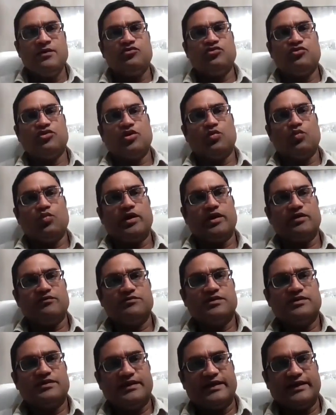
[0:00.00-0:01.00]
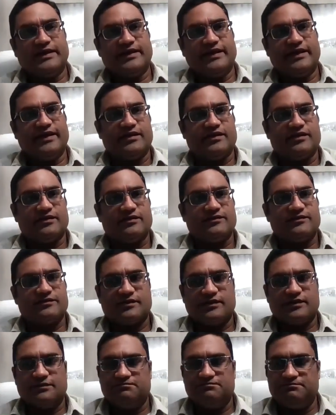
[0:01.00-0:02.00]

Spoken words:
So one of the thing is,